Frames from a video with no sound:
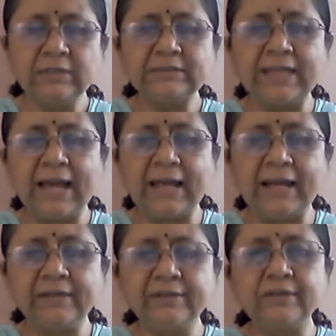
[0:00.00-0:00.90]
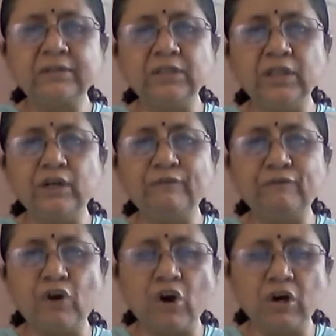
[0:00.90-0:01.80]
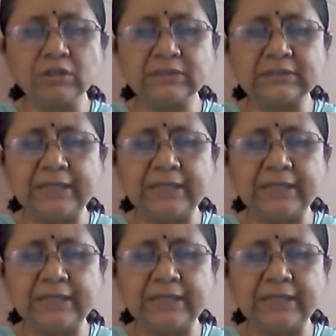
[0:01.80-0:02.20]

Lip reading: that the fox